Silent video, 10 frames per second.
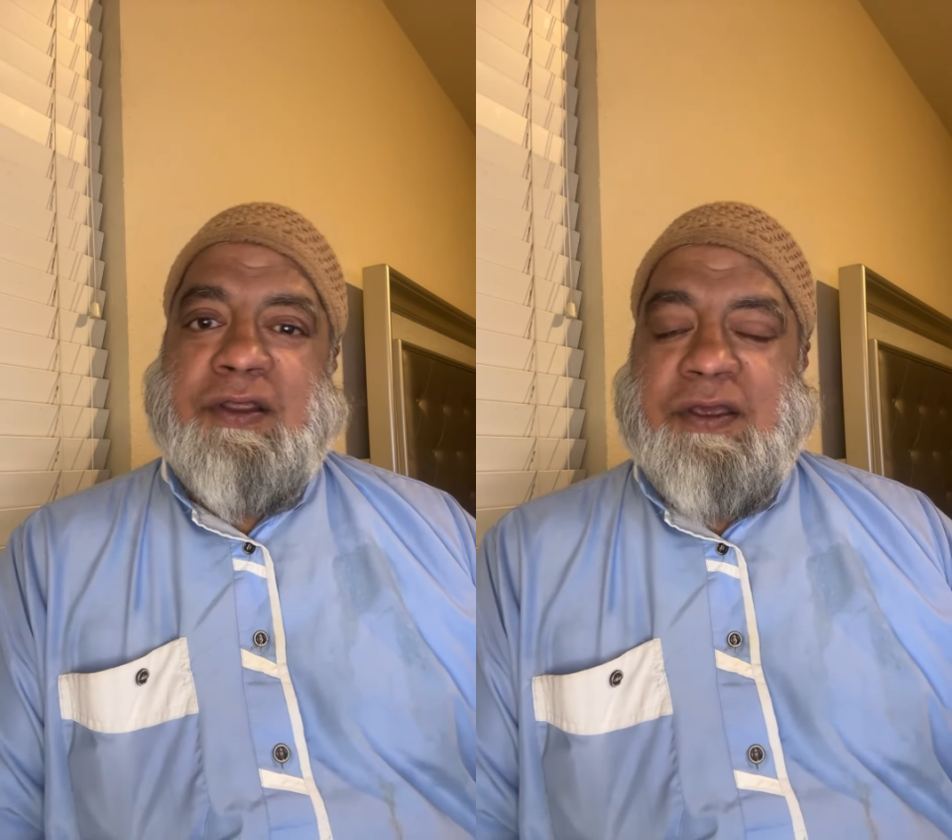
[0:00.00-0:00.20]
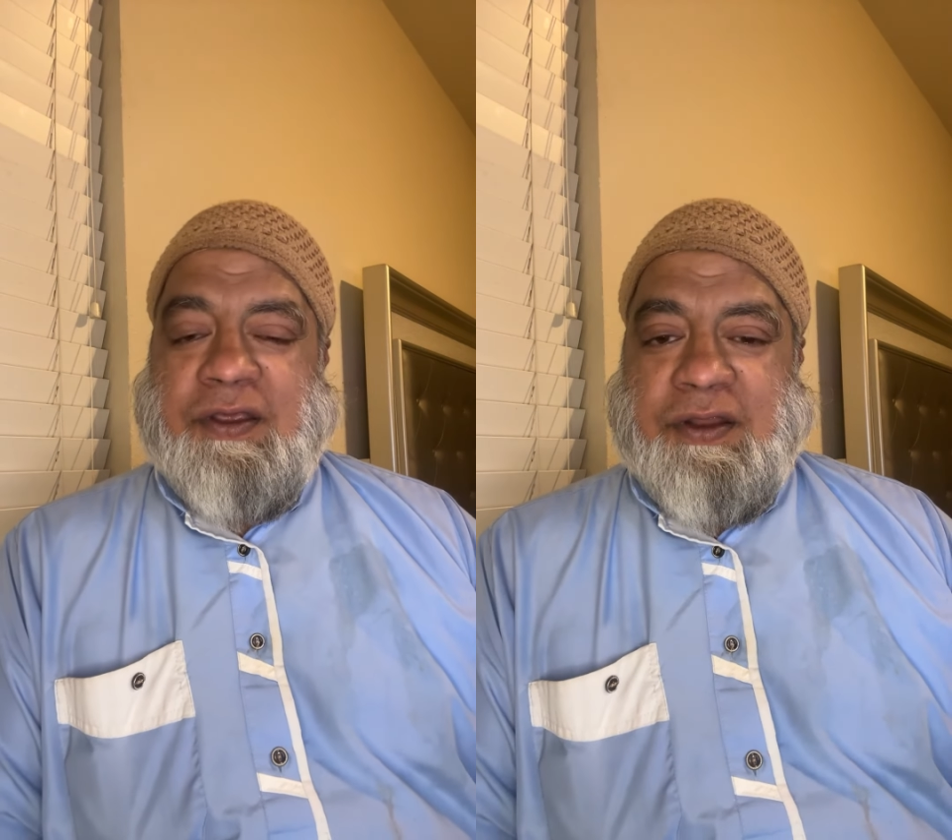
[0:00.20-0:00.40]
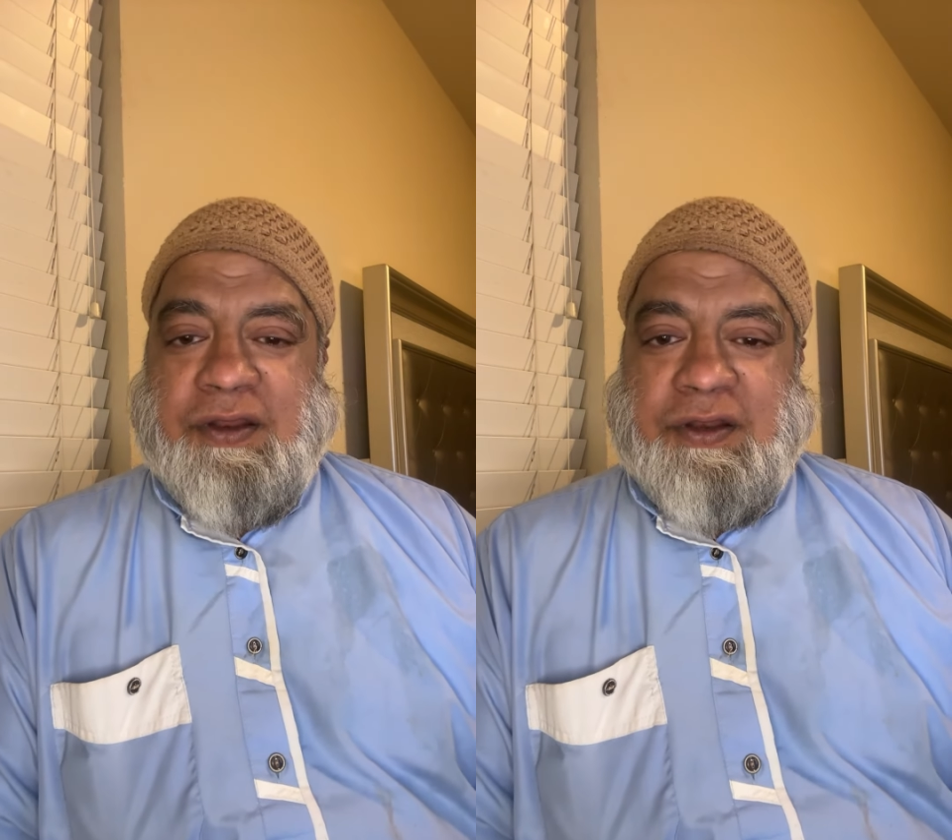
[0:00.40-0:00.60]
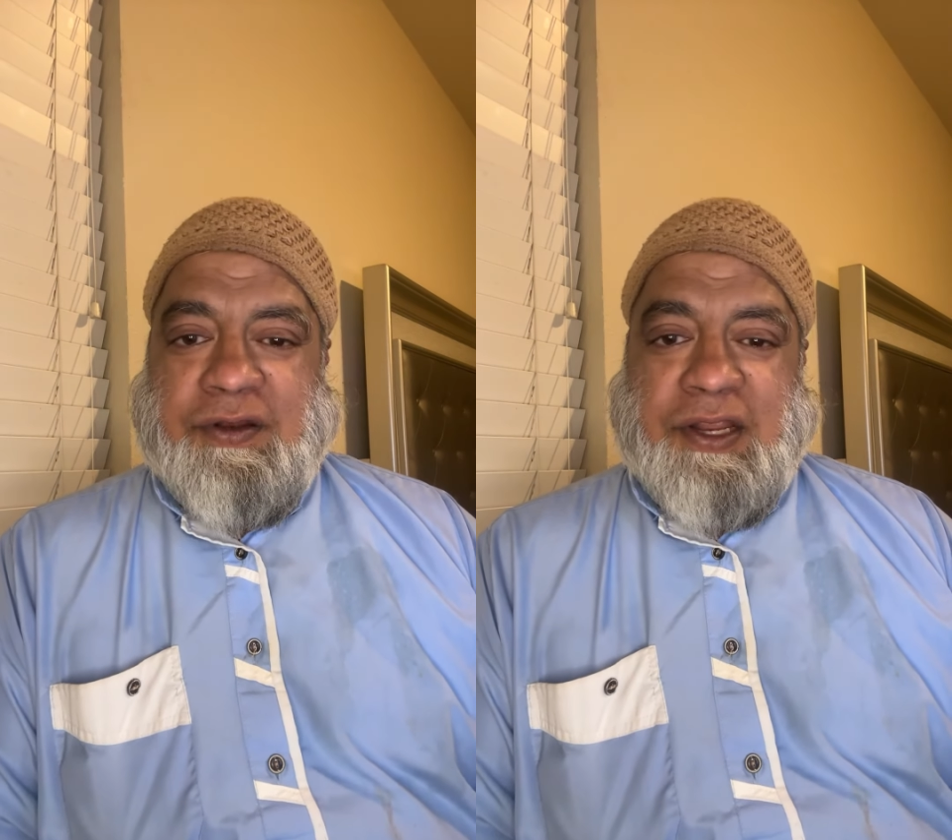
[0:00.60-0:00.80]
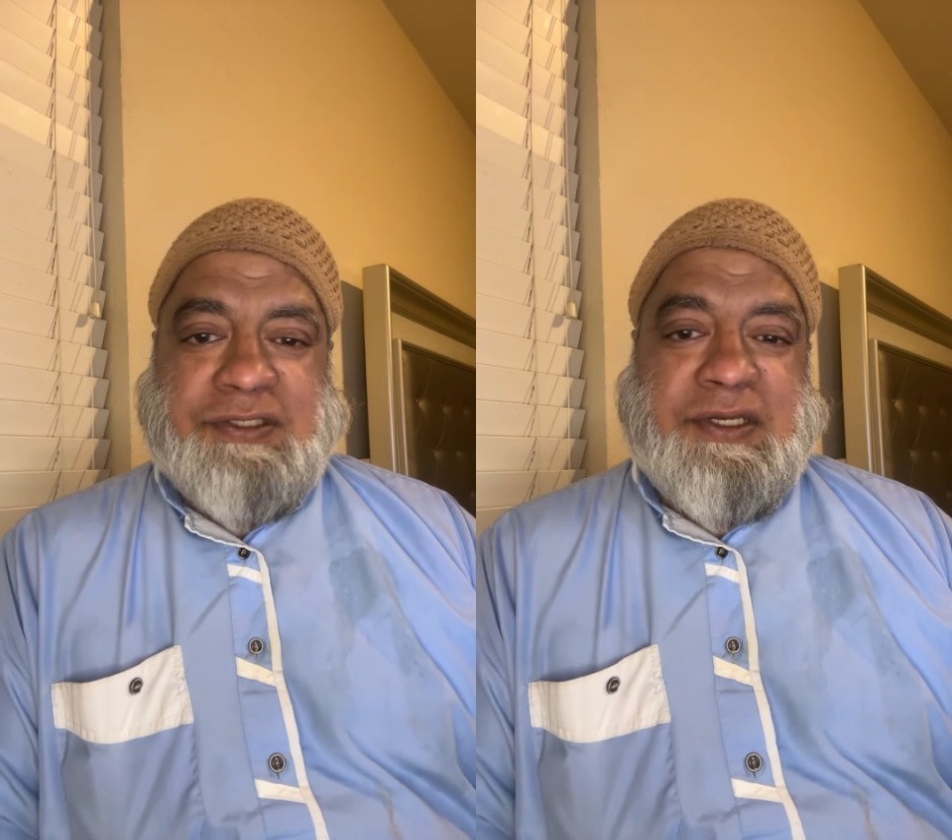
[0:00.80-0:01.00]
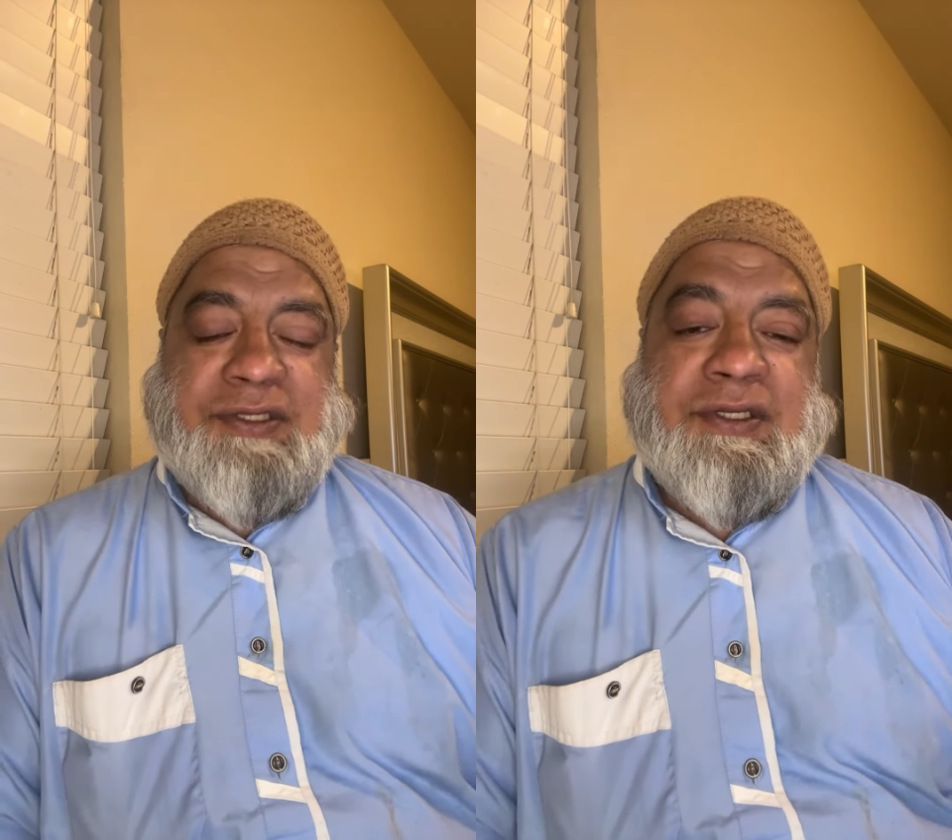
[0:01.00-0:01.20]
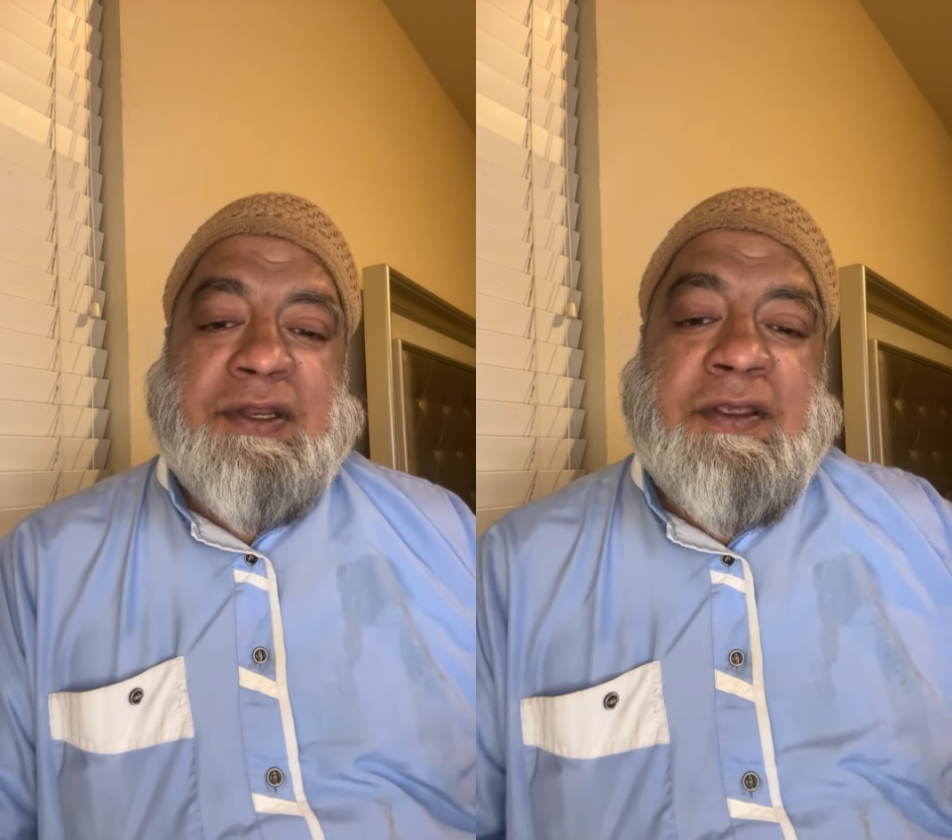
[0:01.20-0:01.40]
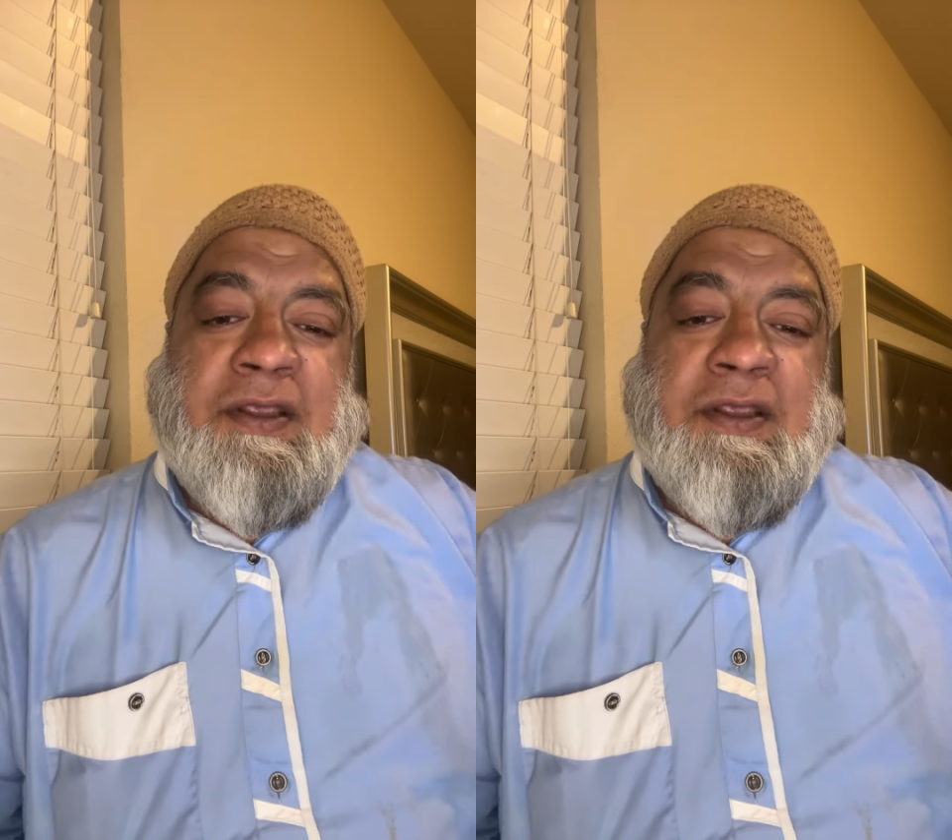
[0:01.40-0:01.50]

the next lesson.